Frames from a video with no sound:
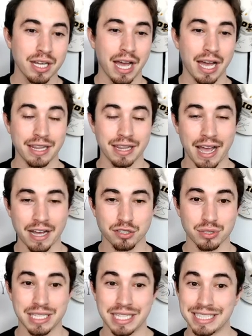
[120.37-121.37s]
at
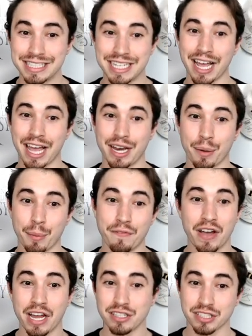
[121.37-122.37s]
Nationals, he did end up
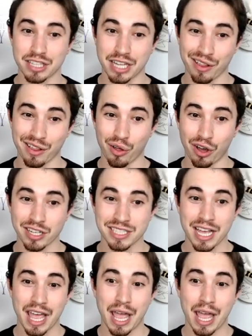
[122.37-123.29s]
avenging that loss